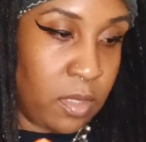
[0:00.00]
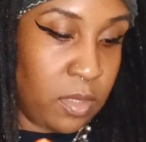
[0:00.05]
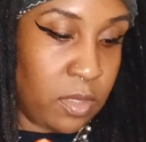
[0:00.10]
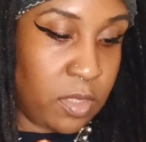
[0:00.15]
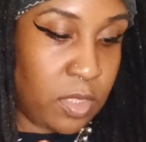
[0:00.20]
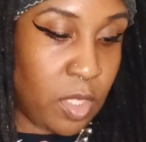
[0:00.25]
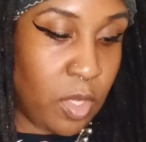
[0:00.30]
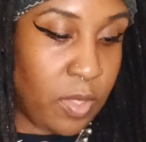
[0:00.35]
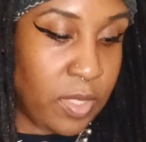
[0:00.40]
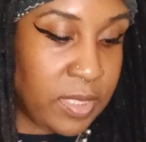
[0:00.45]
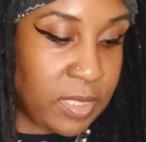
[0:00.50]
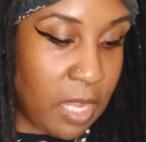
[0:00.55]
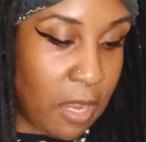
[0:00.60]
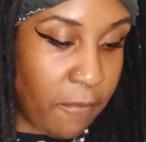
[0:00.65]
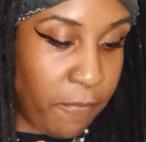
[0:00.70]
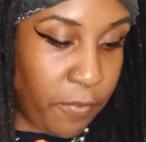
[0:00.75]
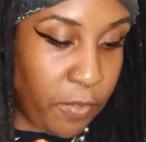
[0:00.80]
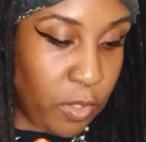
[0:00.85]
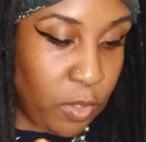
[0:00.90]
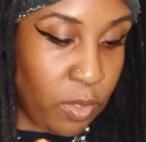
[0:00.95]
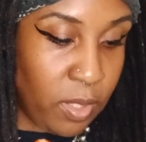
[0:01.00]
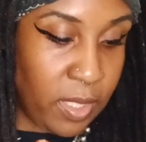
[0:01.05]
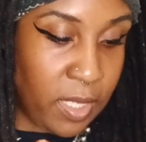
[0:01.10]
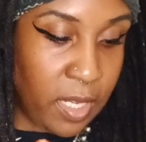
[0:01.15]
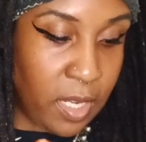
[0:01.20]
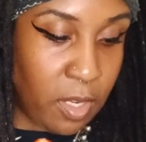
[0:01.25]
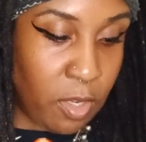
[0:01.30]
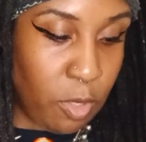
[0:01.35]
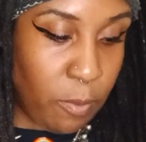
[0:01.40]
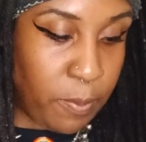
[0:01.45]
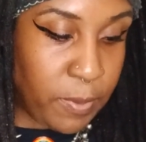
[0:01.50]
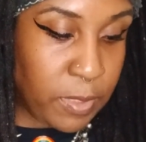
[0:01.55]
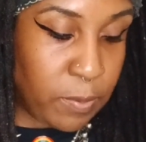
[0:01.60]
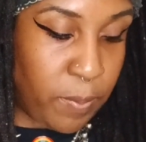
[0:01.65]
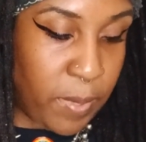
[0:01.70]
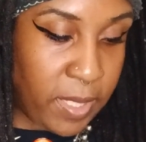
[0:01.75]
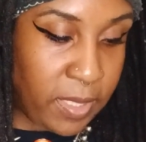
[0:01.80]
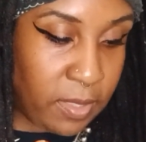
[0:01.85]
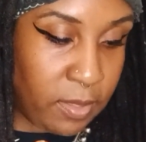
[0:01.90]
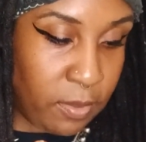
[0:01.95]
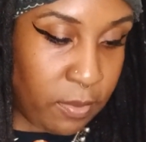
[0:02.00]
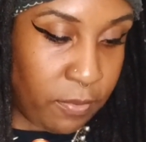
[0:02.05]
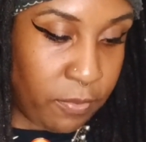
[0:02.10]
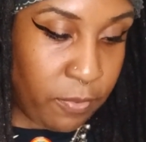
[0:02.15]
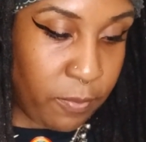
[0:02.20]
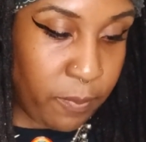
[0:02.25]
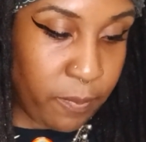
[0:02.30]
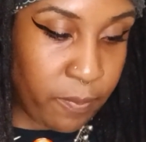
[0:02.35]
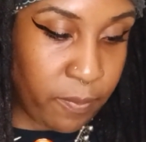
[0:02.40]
So it's time for you to get a new perspective